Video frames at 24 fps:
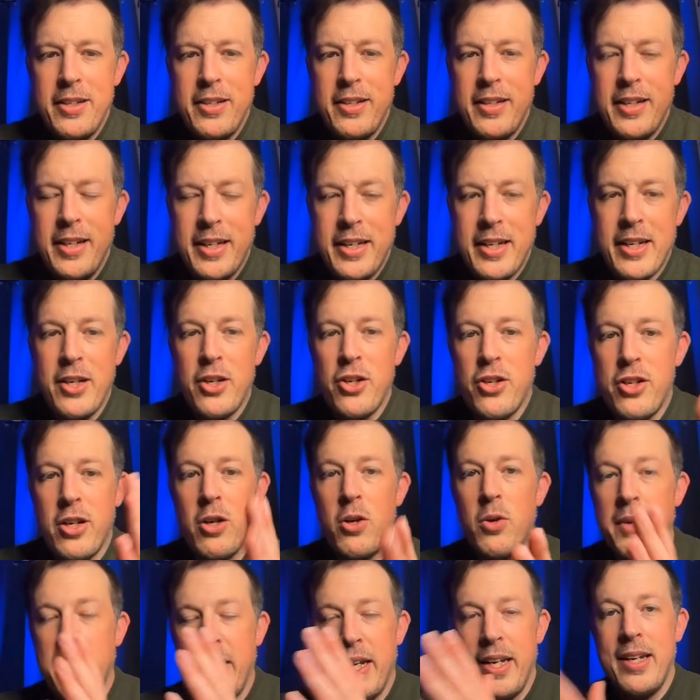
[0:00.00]
it can
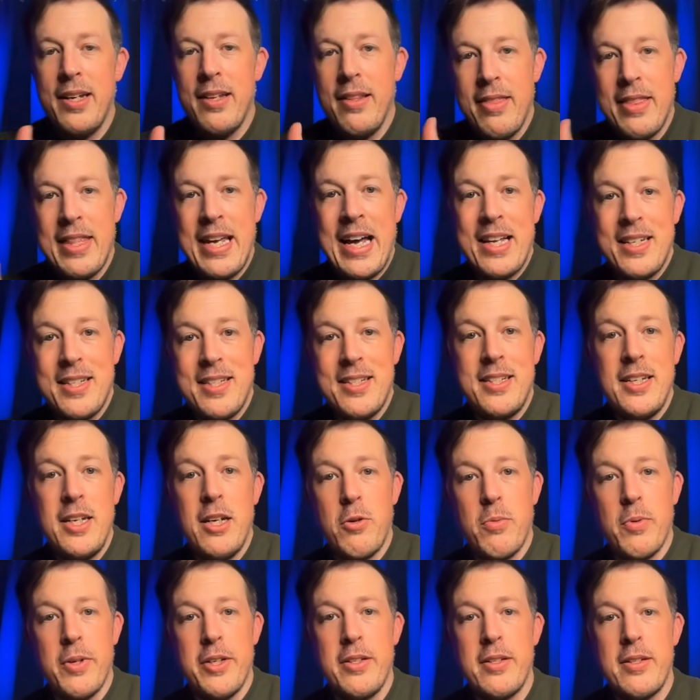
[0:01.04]
go in that
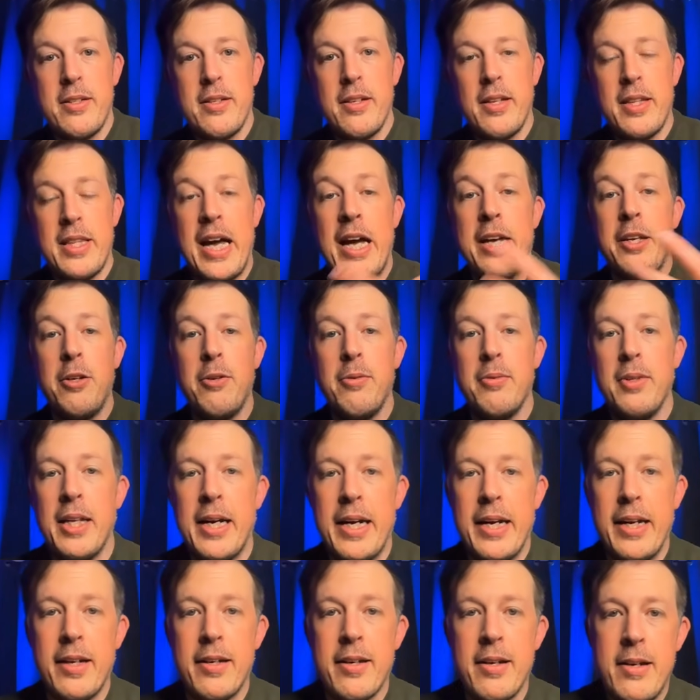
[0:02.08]
sequence that you
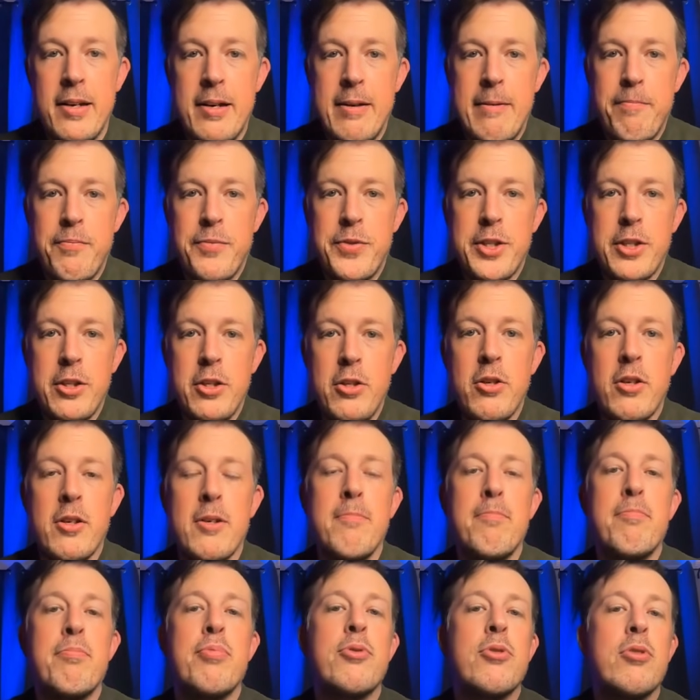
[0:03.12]
like. So you
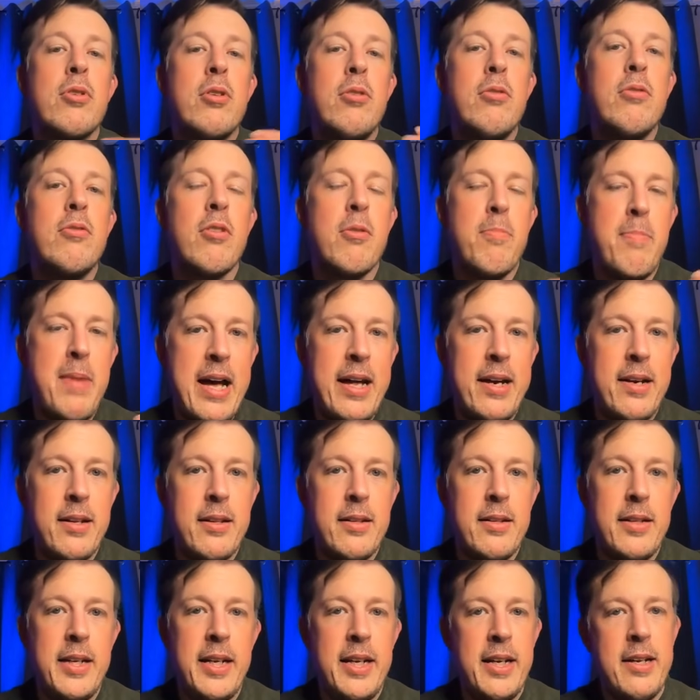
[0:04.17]
can
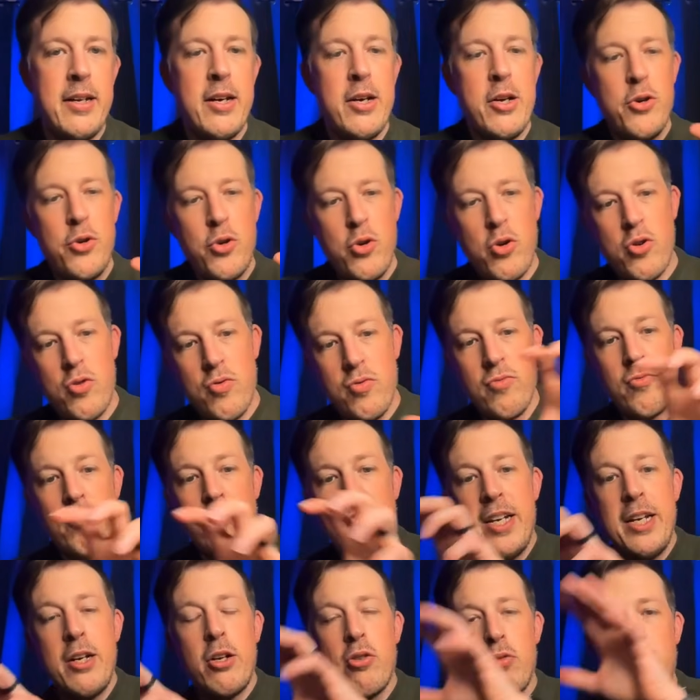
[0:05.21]
programmatically
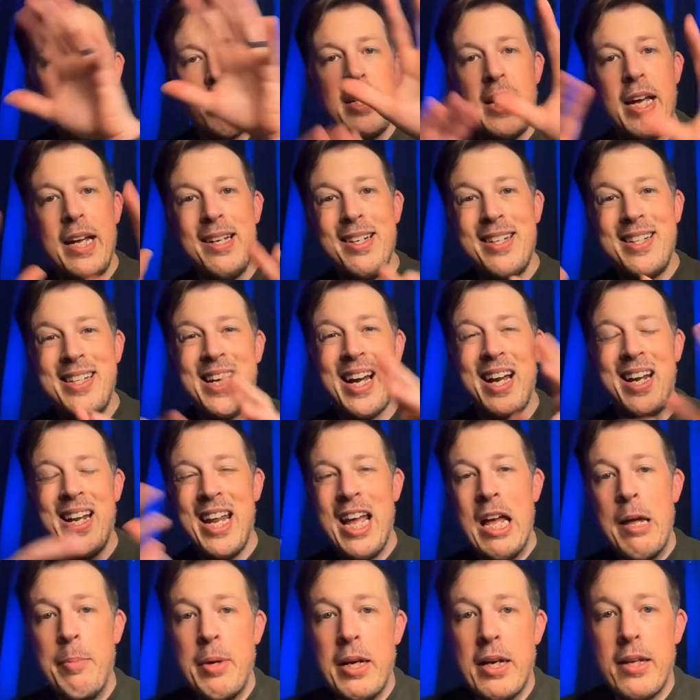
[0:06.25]
recreate
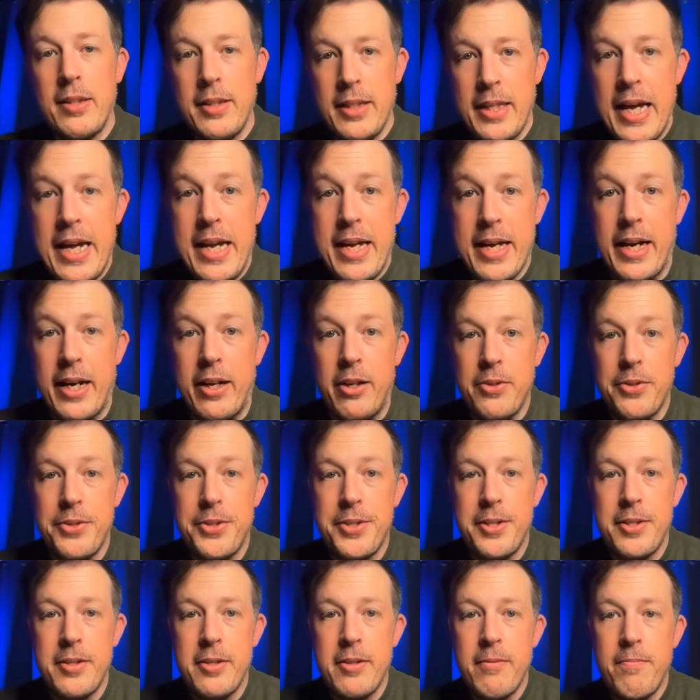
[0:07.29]
dynamic
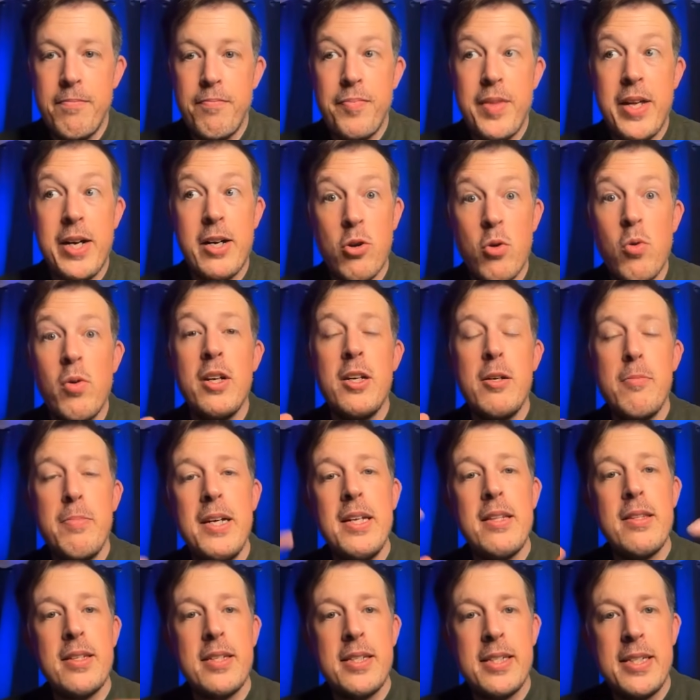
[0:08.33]
layouts that are going to be
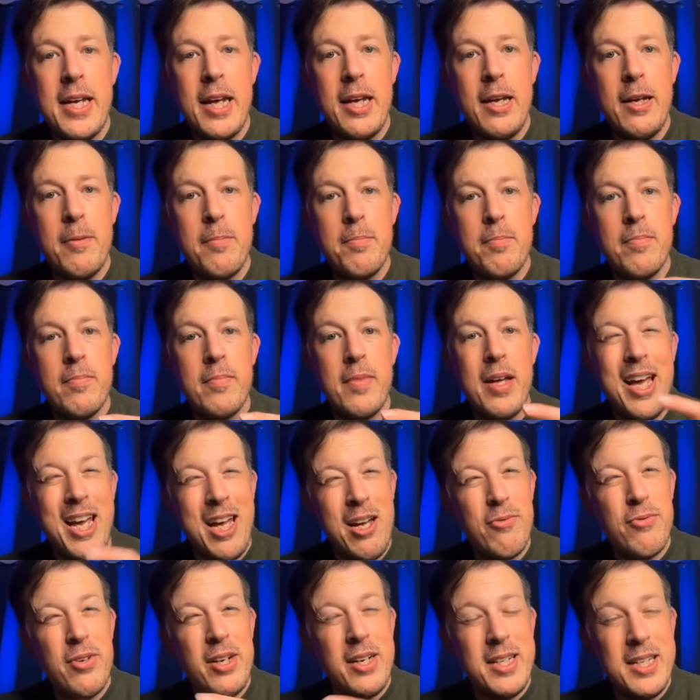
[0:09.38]
the same
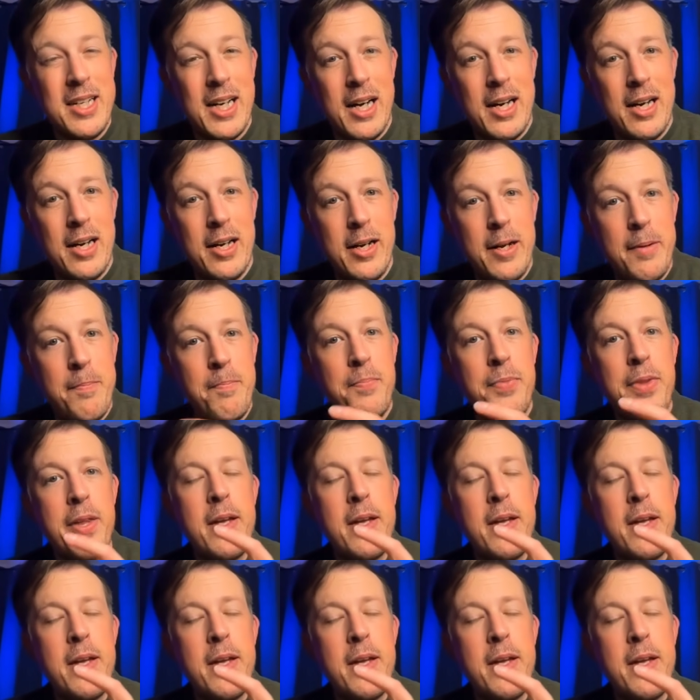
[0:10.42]
every time,